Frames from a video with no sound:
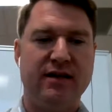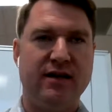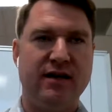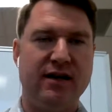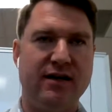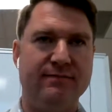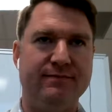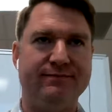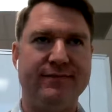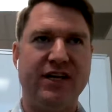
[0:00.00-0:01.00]

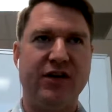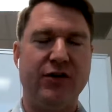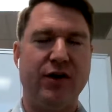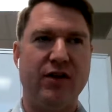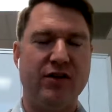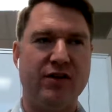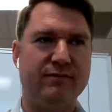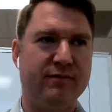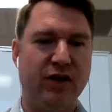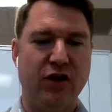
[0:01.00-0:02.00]

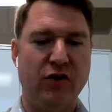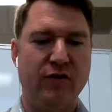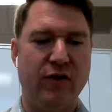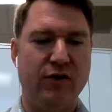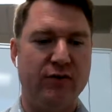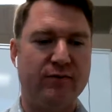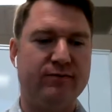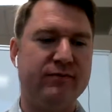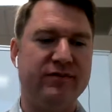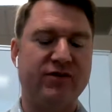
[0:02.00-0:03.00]
Other Lenovo
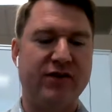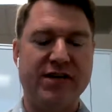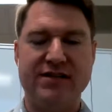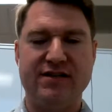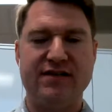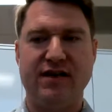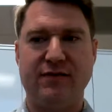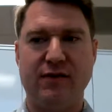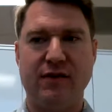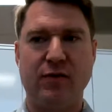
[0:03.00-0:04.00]
screens and stuff
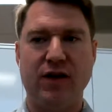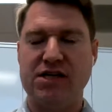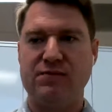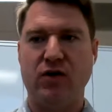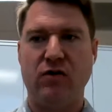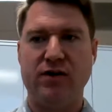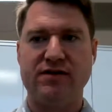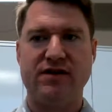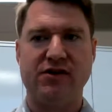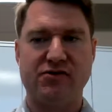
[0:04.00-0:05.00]
for the really small ones,
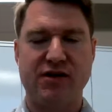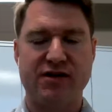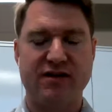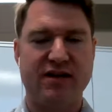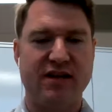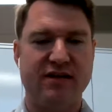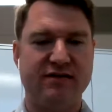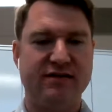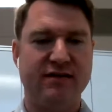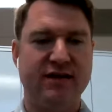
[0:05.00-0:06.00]
touch screens and
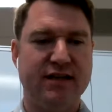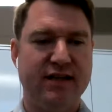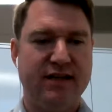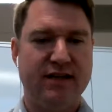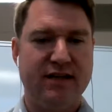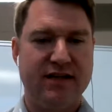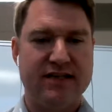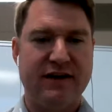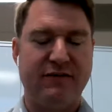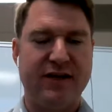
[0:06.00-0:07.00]
things. It
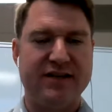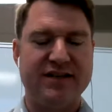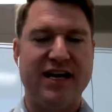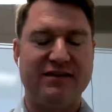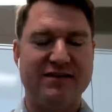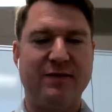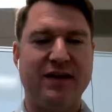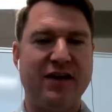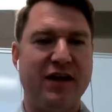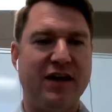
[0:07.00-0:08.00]
definitely is not something
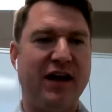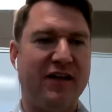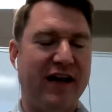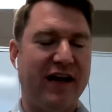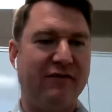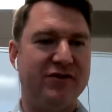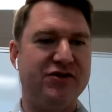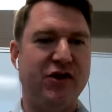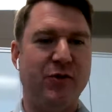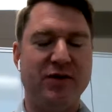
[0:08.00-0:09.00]
that the
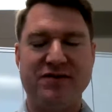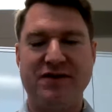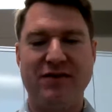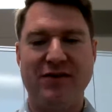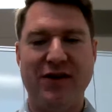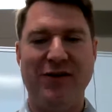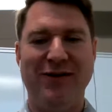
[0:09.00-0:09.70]
average Joe wants to do, though.